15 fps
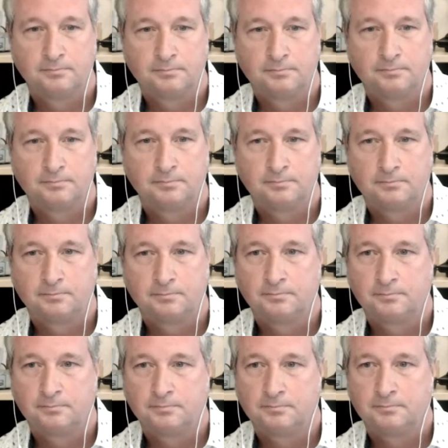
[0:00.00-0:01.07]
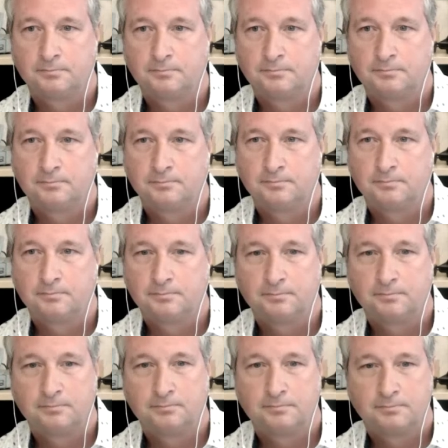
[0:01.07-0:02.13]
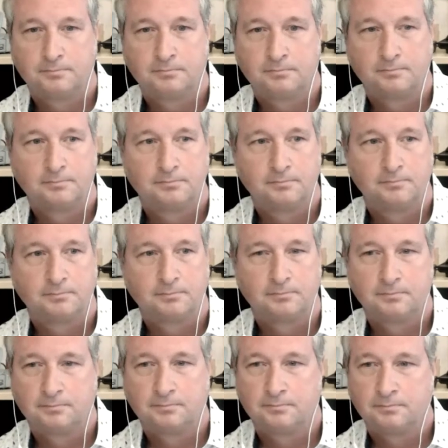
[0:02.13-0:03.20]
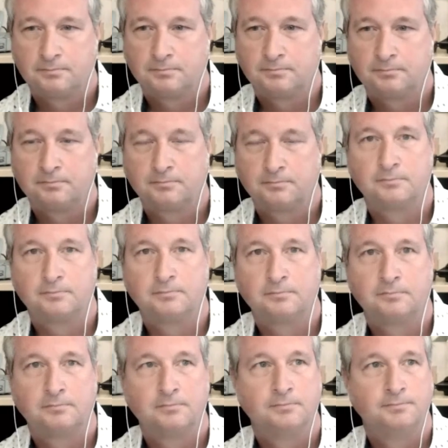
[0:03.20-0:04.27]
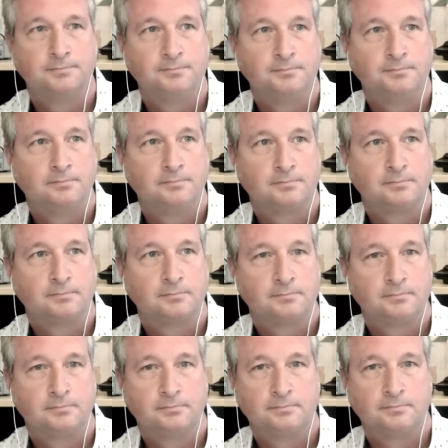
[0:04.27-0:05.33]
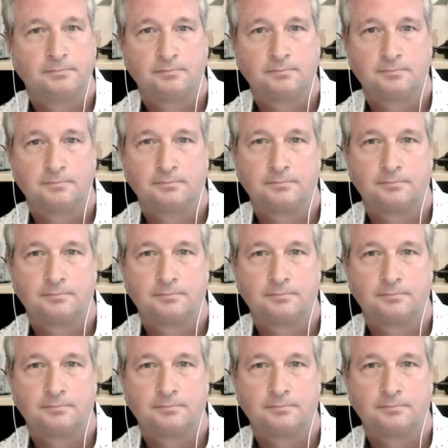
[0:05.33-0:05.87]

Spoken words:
No words are spoken by the person on screen.